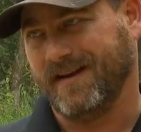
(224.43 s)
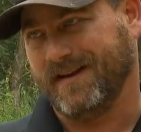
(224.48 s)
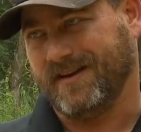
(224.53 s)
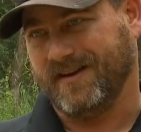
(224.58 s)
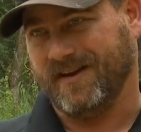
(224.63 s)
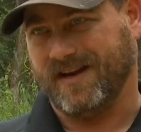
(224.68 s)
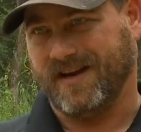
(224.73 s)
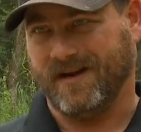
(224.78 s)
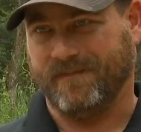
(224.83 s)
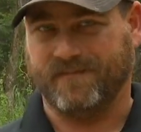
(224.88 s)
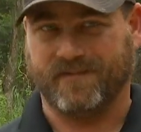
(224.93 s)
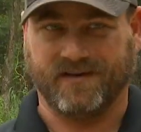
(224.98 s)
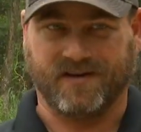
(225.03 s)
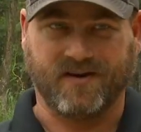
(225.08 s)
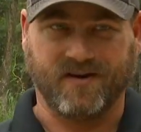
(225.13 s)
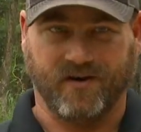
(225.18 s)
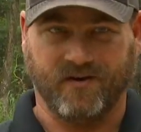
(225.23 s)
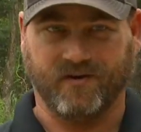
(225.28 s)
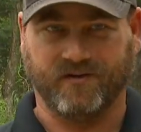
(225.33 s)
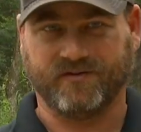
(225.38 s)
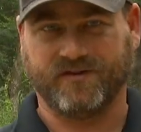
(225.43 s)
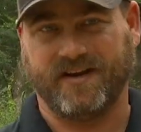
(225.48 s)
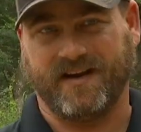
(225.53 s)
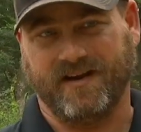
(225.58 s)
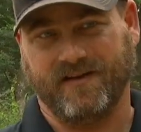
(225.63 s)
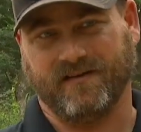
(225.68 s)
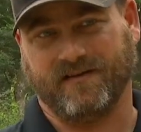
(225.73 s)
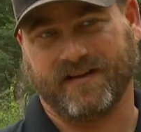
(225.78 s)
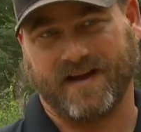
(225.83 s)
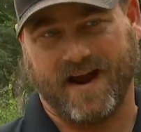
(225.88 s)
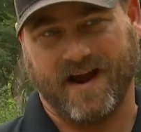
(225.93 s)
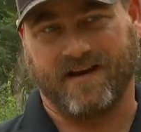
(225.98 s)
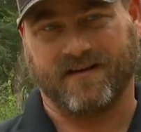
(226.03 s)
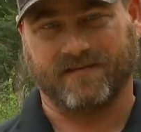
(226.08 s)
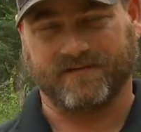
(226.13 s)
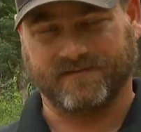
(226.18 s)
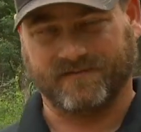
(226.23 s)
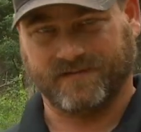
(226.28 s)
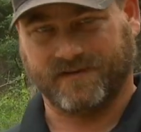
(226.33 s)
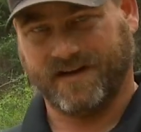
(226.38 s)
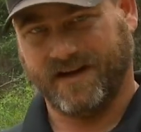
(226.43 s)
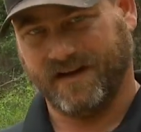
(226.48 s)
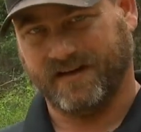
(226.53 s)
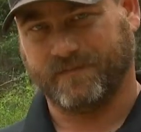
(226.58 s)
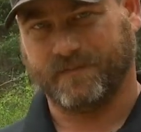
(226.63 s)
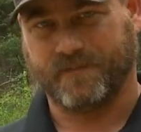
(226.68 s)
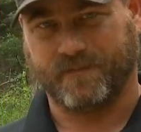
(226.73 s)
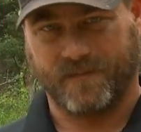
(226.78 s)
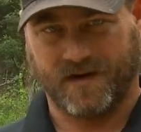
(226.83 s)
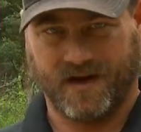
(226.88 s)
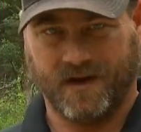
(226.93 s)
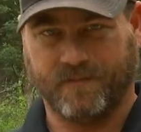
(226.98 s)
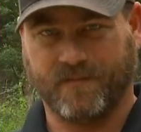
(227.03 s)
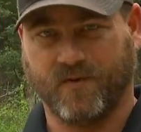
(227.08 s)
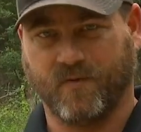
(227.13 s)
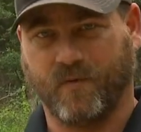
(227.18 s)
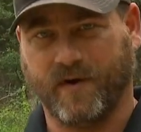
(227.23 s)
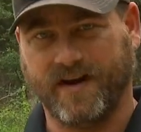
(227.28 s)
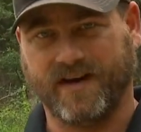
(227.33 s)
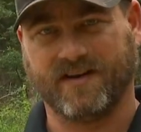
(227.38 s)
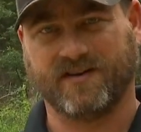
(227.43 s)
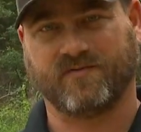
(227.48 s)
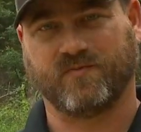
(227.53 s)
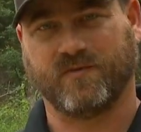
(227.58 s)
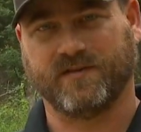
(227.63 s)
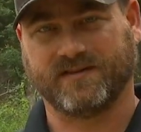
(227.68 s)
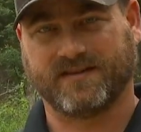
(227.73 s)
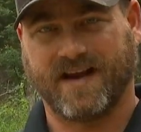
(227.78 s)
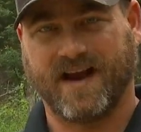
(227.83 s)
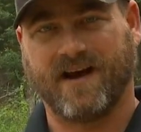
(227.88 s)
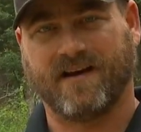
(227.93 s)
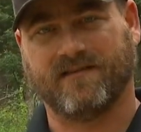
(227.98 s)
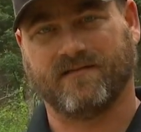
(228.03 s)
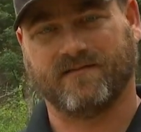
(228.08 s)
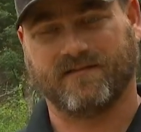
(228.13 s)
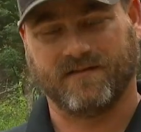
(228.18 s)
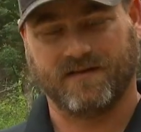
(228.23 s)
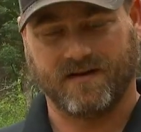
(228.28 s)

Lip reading: You keep the culls killed out, keep your weakest ones out,